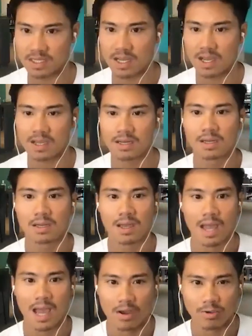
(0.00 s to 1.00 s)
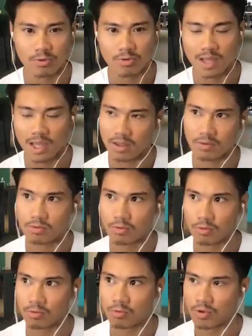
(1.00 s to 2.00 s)
side, how you like
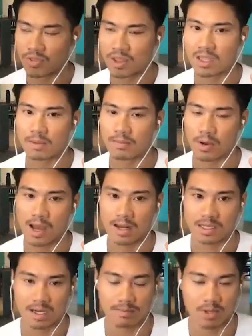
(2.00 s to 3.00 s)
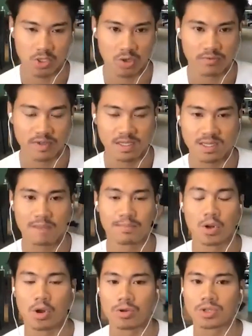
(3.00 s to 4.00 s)
were thinking about how to set up the servicing side,
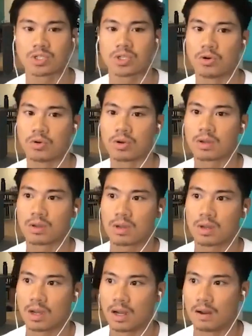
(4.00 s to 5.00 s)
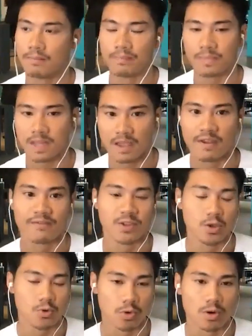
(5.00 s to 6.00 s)
but also um, if, if
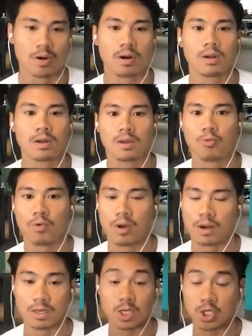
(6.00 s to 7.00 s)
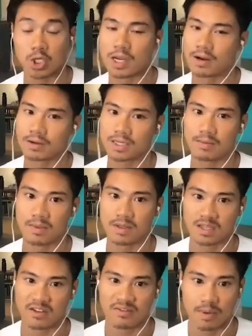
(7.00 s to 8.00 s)
you were wanting to share some of the
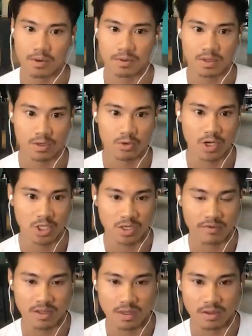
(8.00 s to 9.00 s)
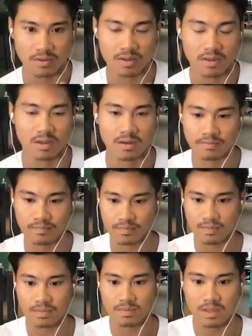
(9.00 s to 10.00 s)
stuff about the creation of the, the
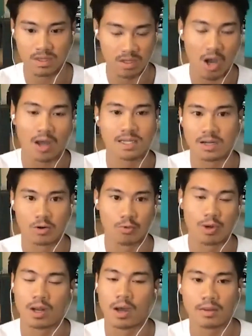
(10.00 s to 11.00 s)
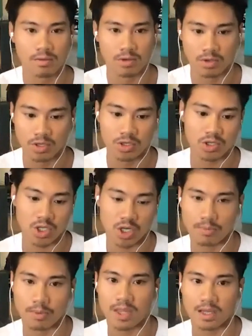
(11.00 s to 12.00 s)
the content or whatnot, you can
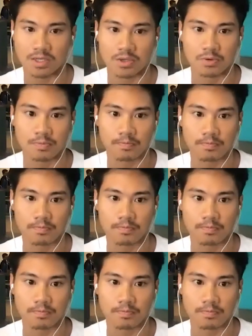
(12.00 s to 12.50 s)
share about that too.